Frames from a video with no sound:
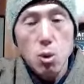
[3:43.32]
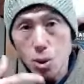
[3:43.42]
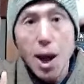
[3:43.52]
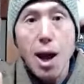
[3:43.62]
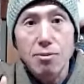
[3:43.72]

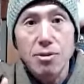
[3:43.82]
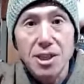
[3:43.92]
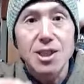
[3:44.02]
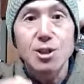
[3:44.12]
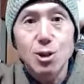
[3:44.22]
your
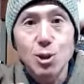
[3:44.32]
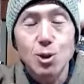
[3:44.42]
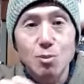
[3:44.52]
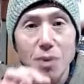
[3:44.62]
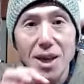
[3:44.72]
love
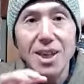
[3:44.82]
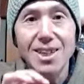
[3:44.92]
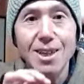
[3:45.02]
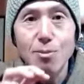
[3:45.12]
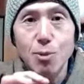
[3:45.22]
into
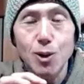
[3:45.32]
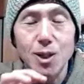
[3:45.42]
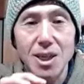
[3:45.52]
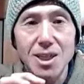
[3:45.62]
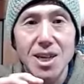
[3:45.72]
making the
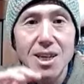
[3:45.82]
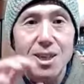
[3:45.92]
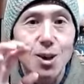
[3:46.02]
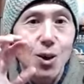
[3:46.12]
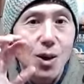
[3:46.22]
process.
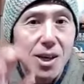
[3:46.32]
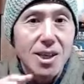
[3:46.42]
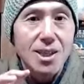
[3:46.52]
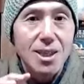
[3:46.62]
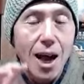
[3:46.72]
So
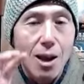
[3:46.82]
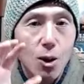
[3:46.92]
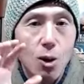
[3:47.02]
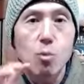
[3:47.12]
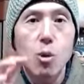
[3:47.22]
it is
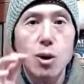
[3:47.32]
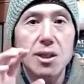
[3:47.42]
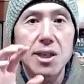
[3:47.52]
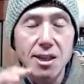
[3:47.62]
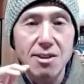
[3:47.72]
a lot
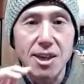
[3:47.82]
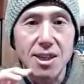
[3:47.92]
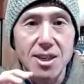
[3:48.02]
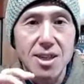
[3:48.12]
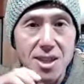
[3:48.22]
more
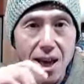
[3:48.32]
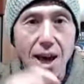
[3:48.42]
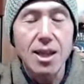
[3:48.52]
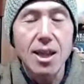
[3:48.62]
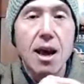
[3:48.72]
sacred
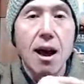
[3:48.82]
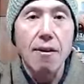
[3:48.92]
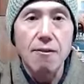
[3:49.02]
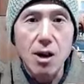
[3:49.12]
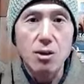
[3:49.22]
than
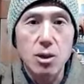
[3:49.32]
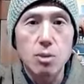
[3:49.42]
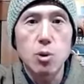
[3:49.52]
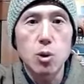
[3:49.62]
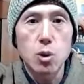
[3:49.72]
a
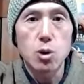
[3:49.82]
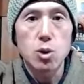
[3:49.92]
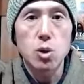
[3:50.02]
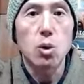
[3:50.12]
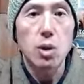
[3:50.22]
factory
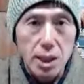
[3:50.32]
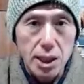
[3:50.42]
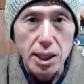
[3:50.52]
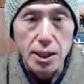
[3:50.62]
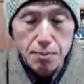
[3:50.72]
produced
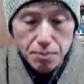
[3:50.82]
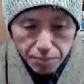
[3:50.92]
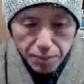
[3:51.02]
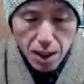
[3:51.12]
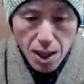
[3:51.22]
onigiri.
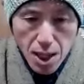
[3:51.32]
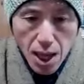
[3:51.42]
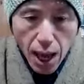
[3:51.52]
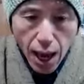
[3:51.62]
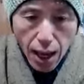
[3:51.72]

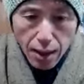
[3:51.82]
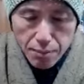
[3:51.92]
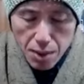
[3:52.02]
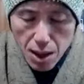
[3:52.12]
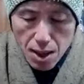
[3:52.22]

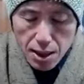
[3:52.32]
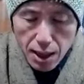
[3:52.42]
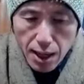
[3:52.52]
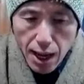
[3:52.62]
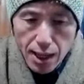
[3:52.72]
And
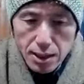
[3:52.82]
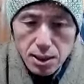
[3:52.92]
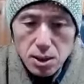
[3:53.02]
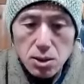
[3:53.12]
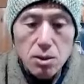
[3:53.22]
the
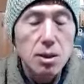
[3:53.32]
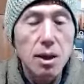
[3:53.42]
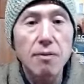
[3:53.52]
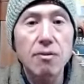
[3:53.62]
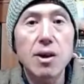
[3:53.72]
last
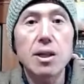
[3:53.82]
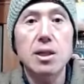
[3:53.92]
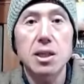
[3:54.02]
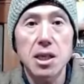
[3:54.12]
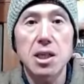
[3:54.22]

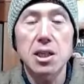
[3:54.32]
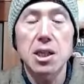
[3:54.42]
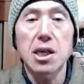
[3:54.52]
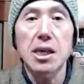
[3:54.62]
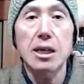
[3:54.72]
difference
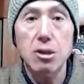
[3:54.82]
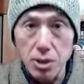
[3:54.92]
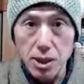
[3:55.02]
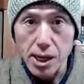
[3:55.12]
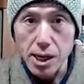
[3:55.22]
is the
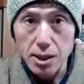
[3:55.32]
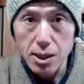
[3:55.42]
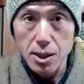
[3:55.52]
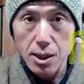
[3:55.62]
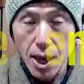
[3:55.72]

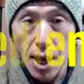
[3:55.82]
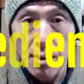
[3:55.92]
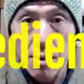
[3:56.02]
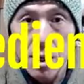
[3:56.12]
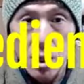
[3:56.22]
ingredient.
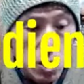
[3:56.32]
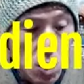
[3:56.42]
Yeah.